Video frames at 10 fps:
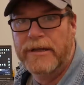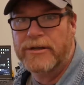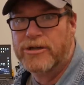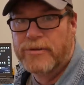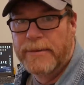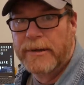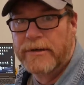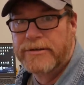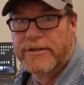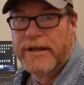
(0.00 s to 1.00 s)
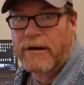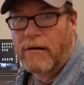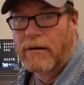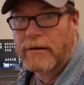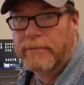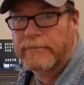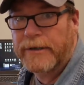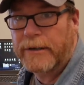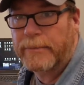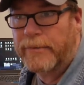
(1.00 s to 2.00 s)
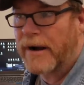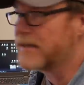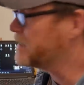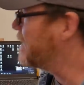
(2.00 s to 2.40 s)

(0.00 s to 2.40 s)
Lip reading: distributors that are, you know, price